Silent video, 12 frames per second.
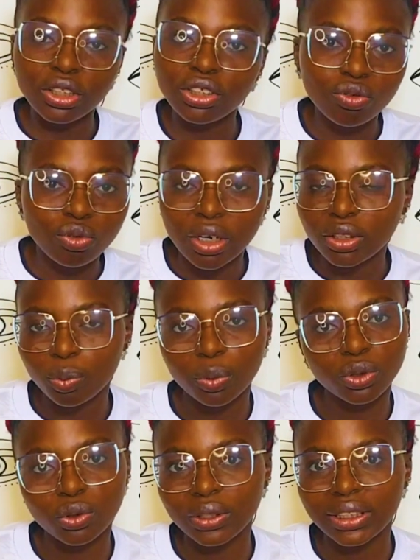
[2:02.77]
thing you are
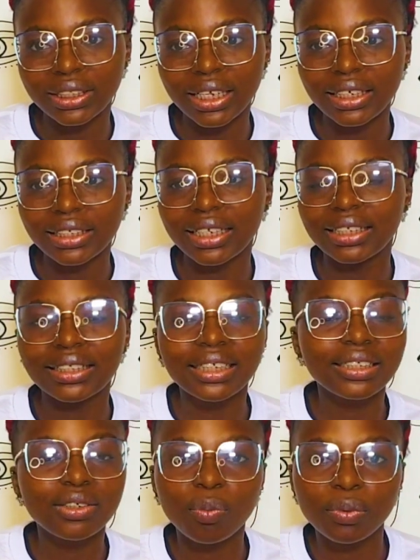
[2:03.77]
supposed to understand is that
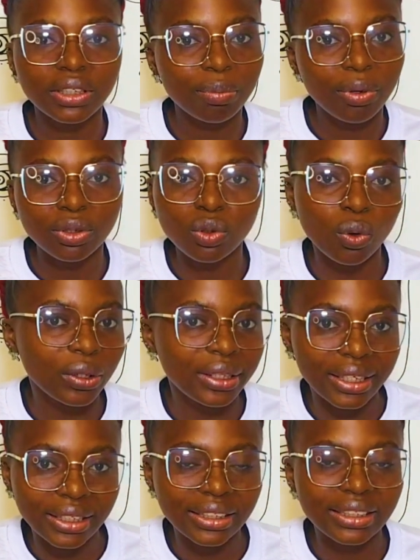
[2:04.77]
setting up is about
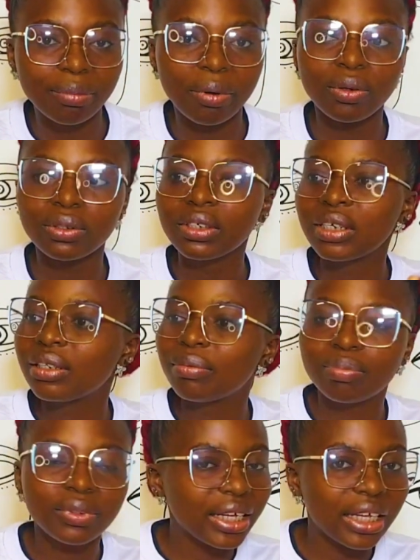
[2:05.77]
content, it's about
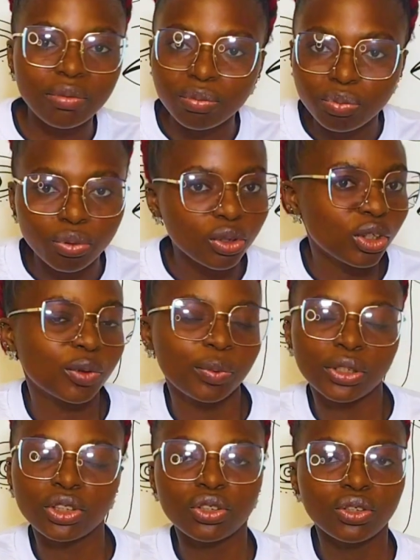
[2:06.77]
taking product
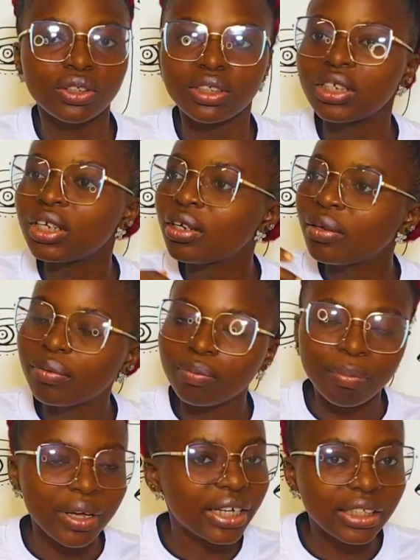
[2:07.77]
pictures,
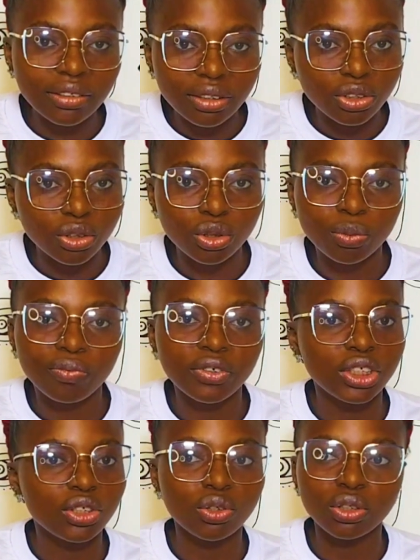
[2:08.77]
making YouTube
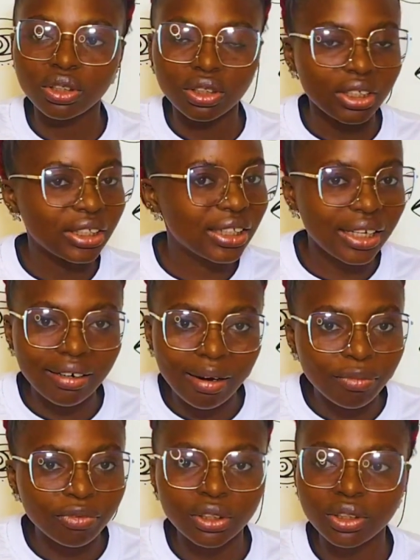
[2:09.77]
videos,
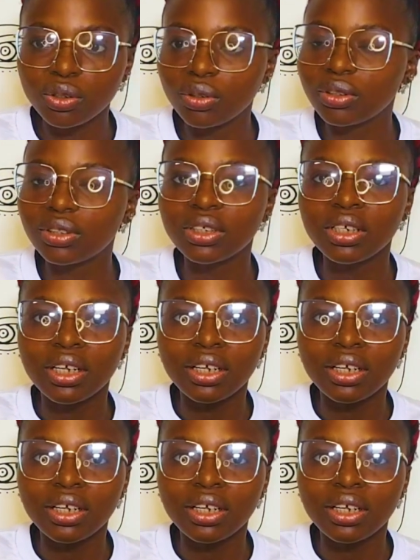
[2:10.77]
Instagram reels,